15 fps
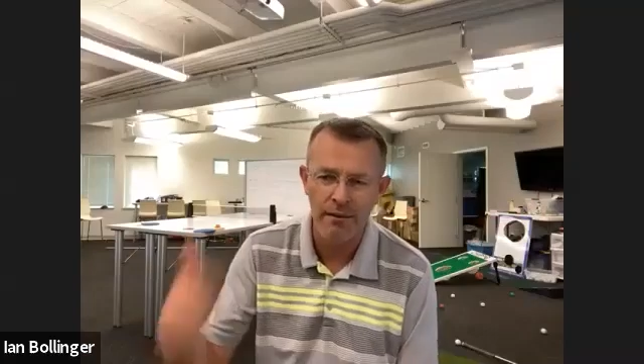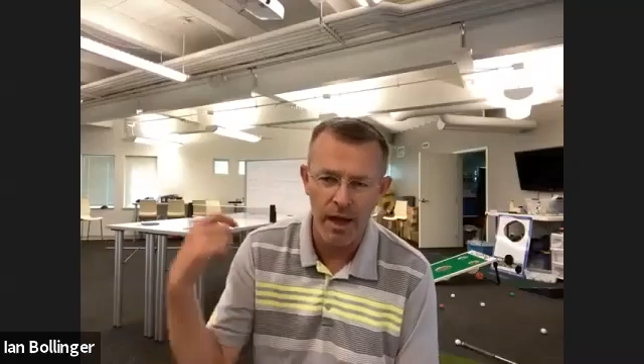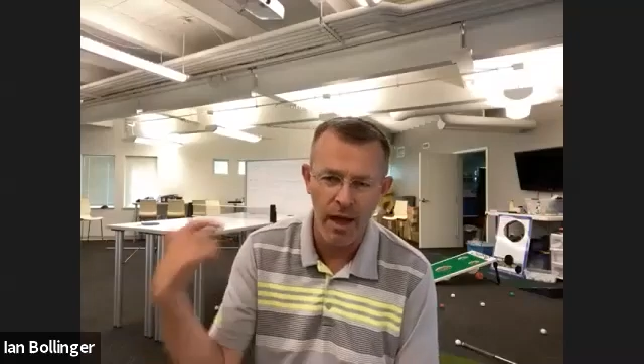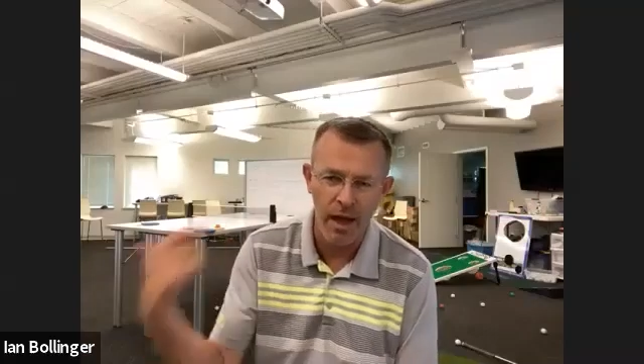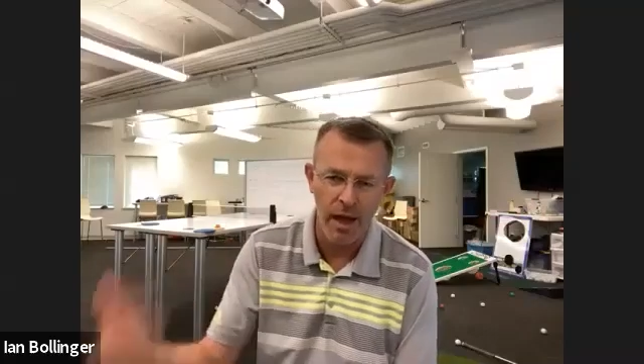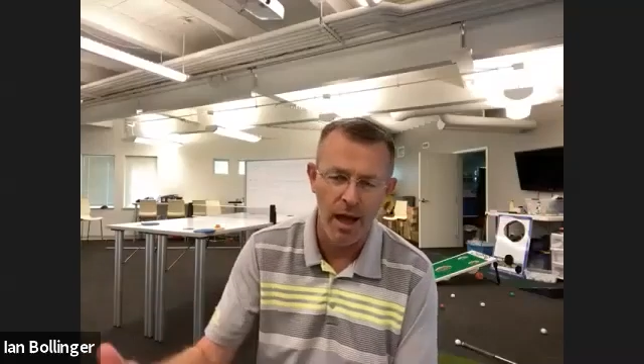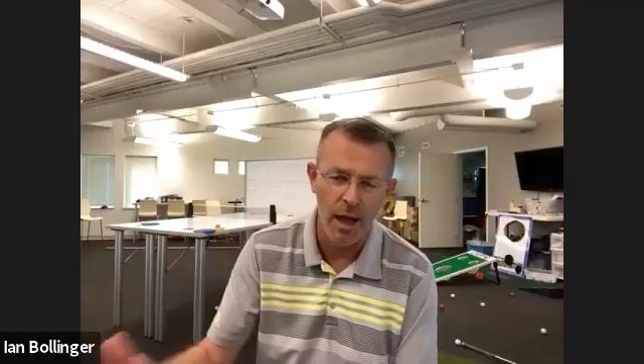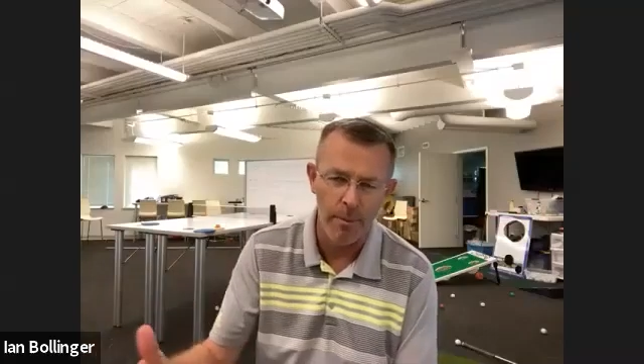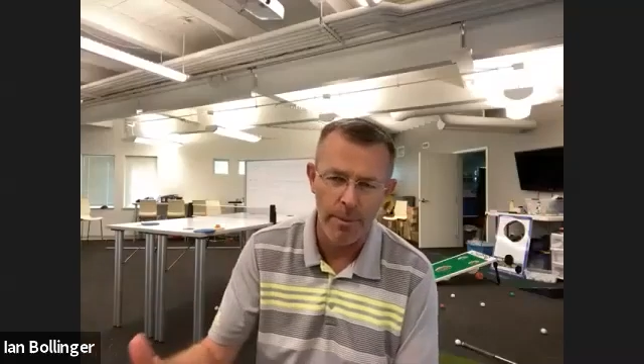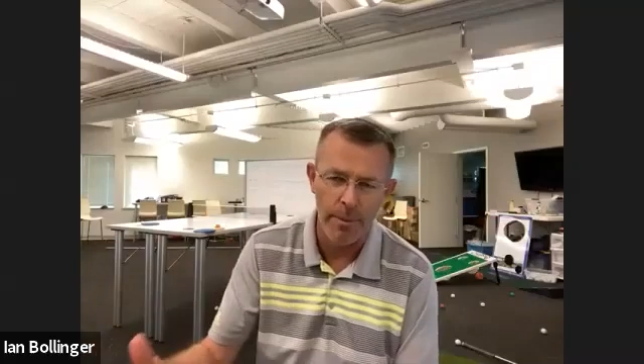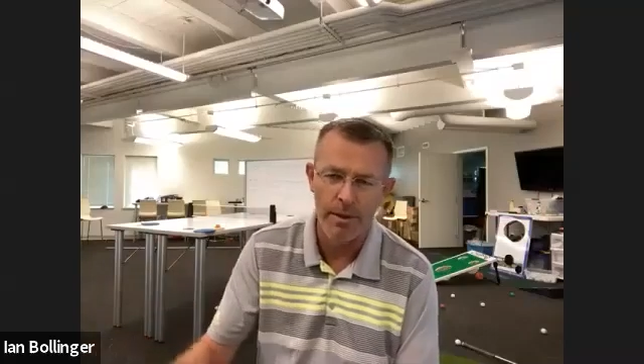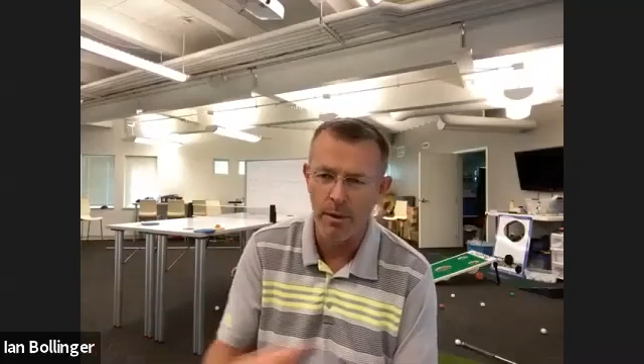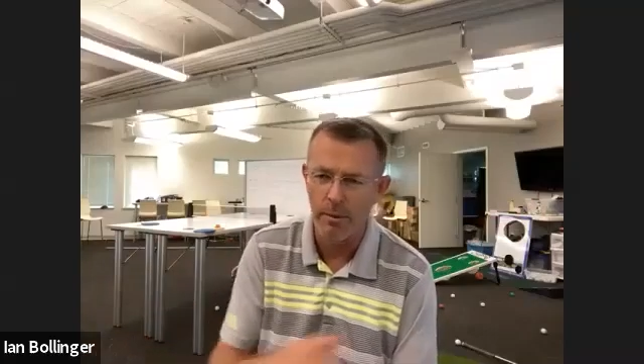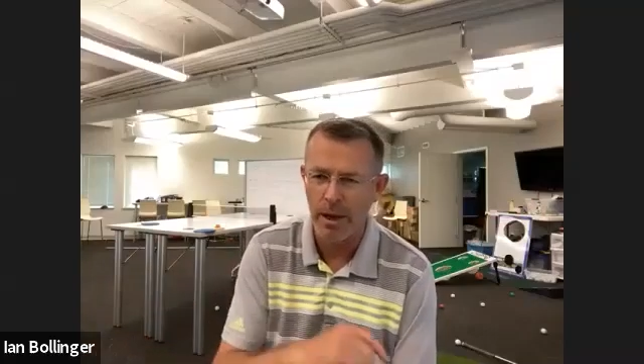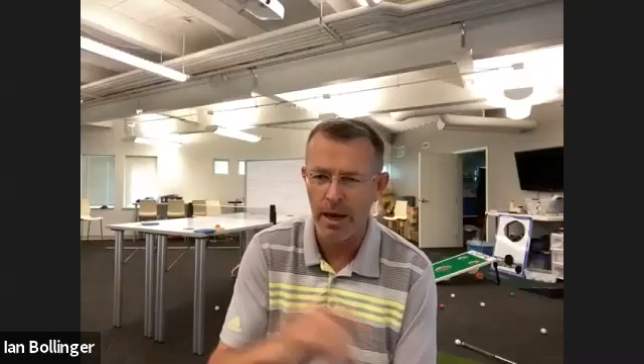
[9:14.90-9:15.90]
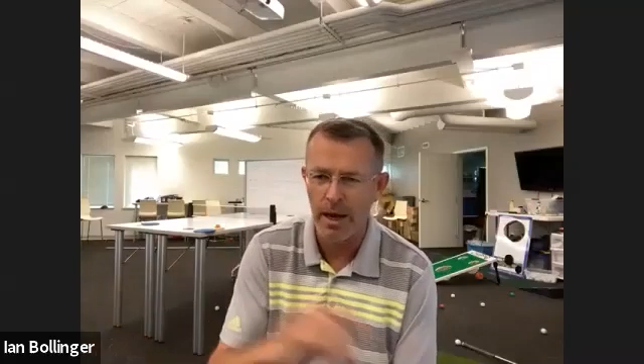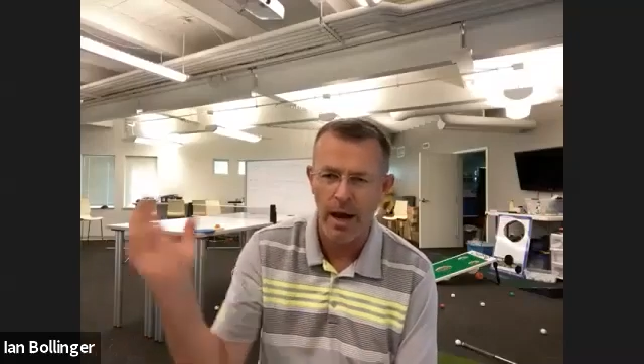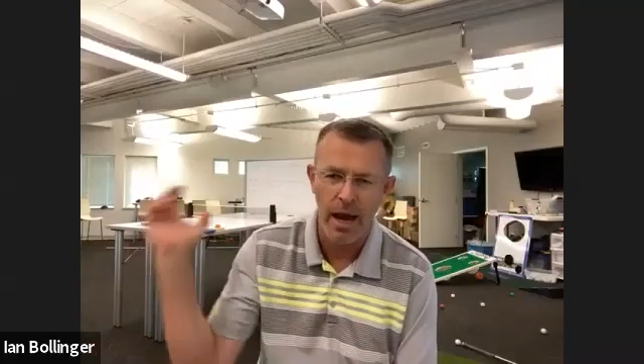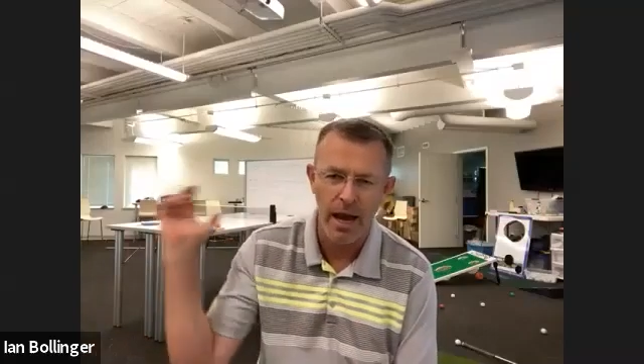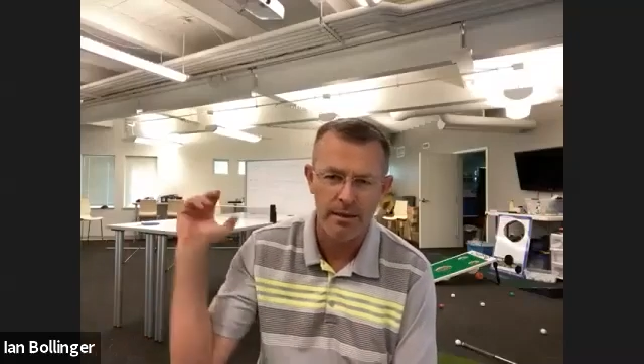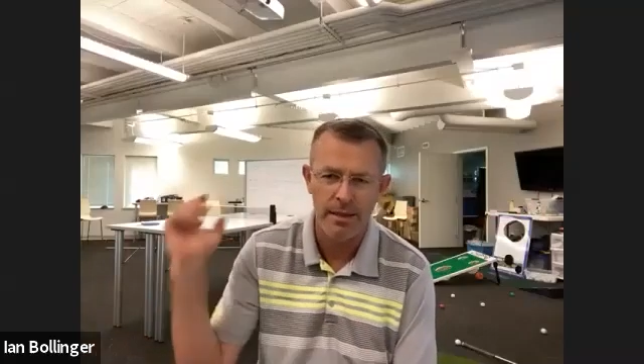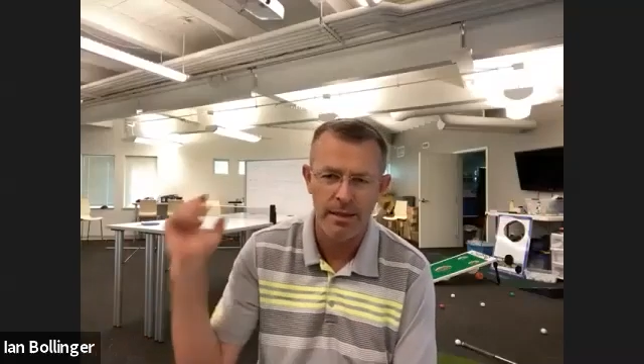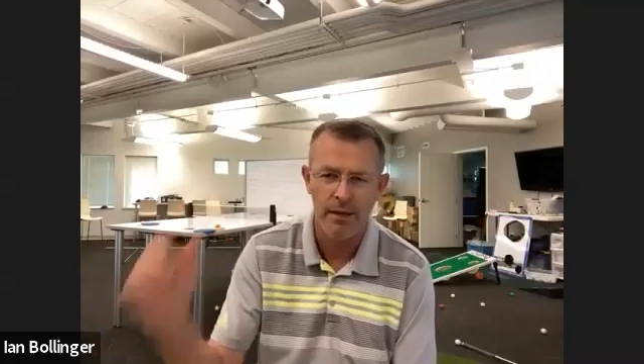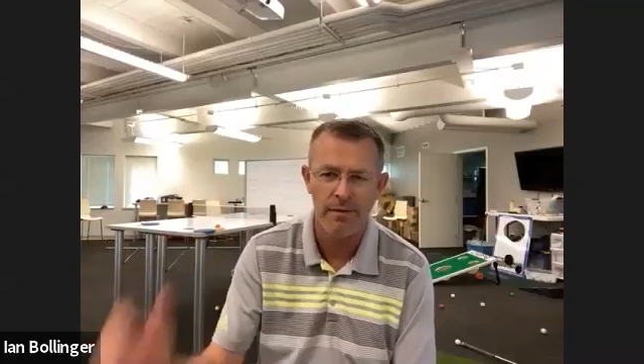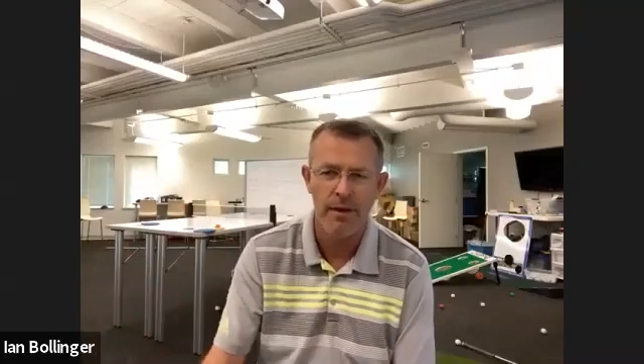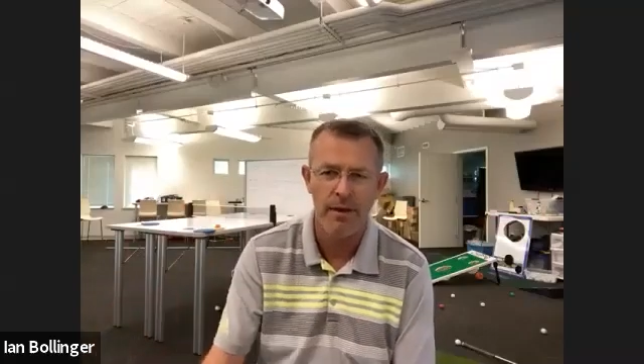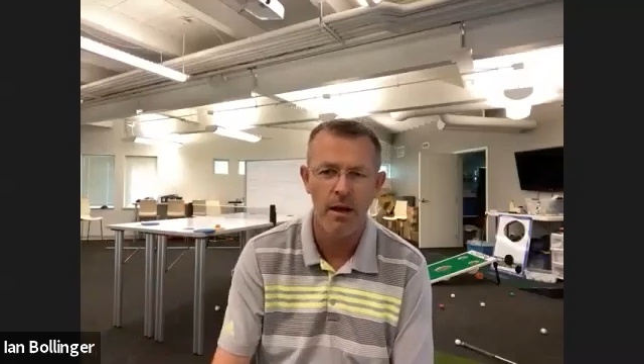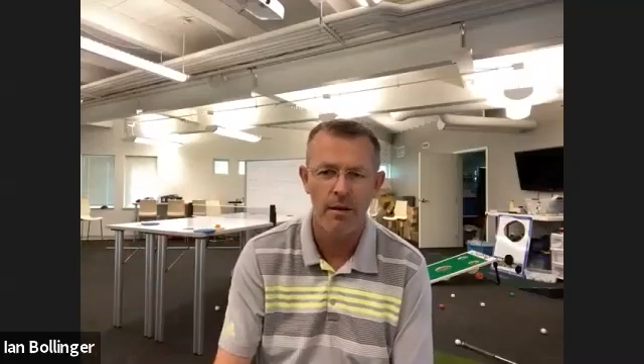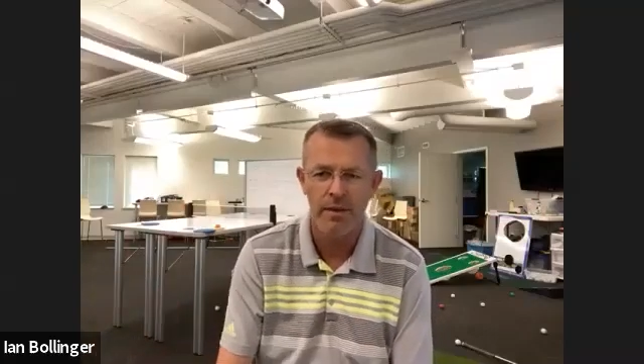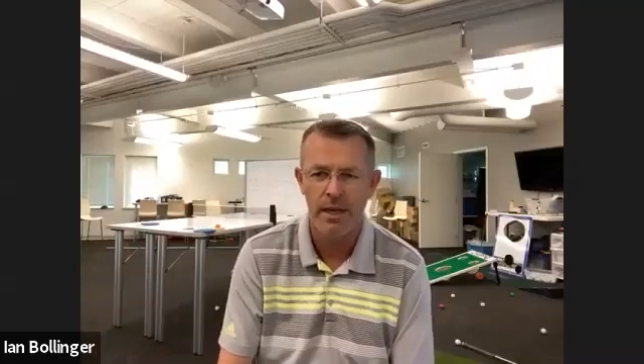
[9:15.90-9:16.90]
up. No matter how tough
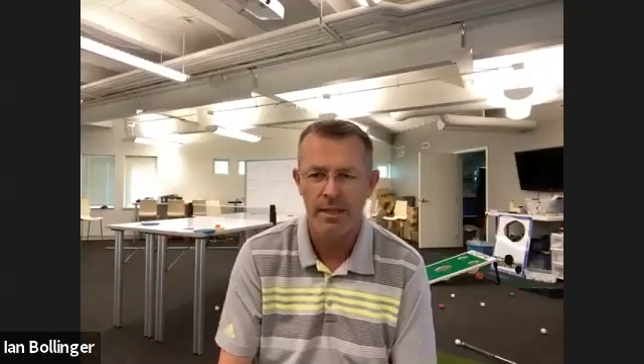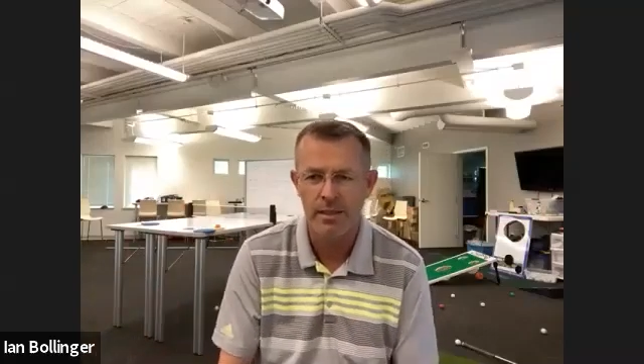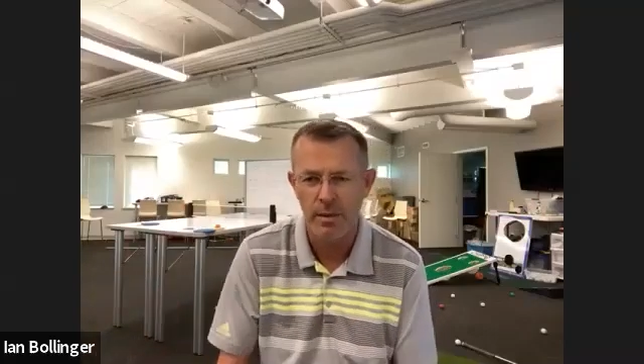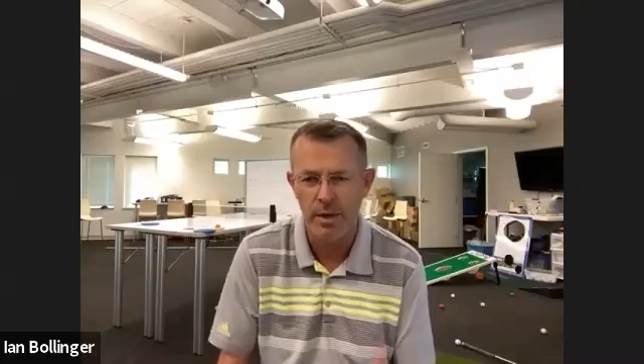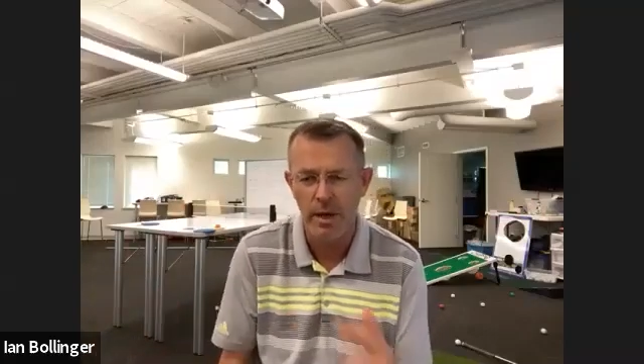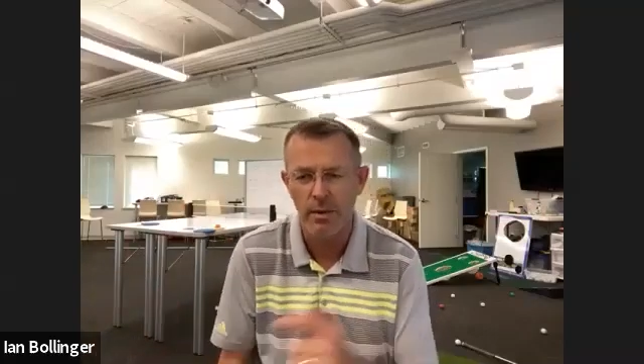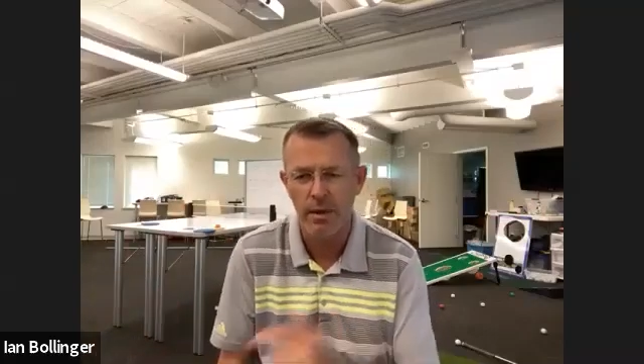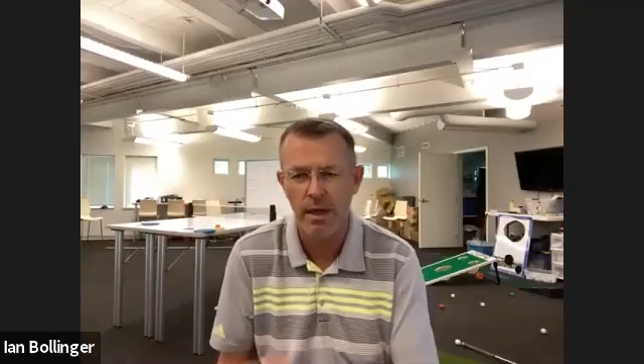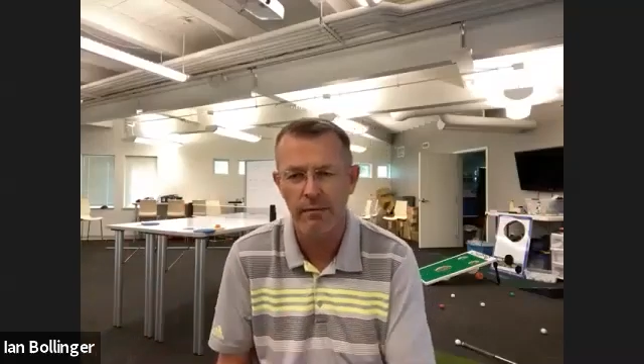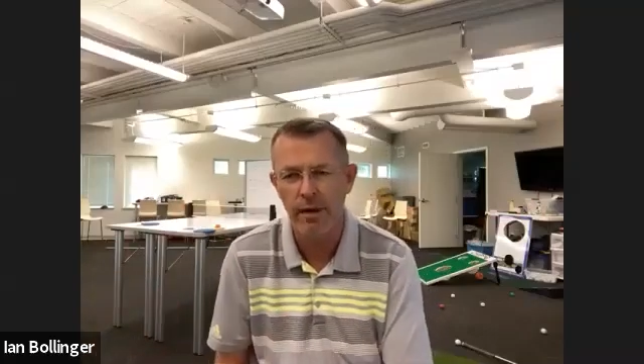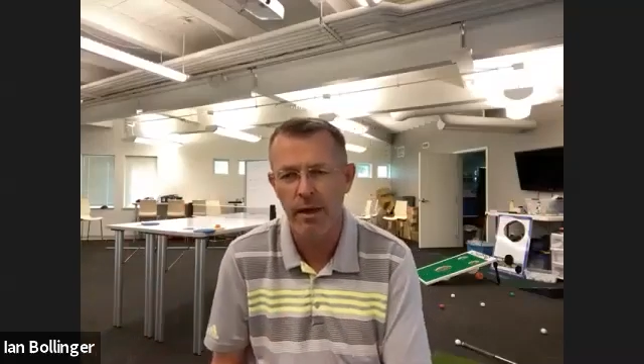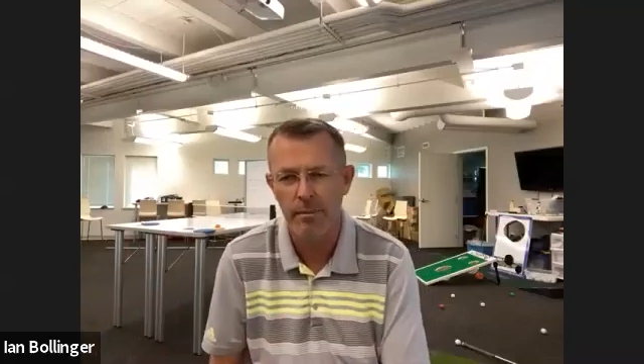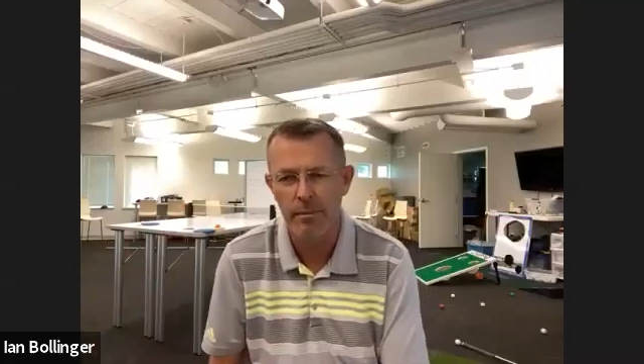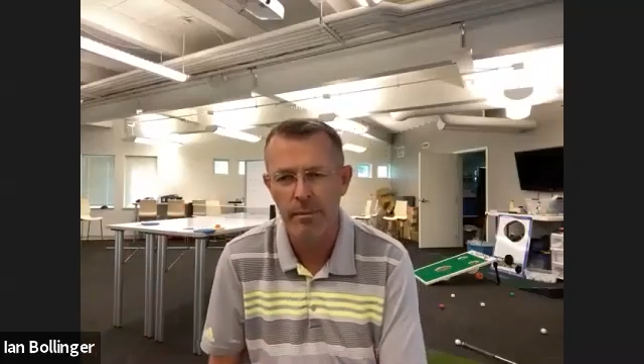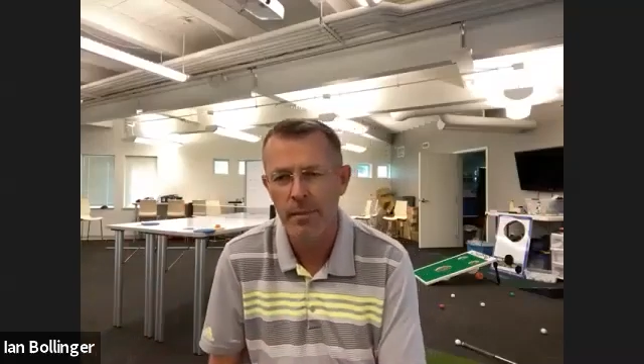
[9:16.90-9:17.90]
golf gets, we don't give up.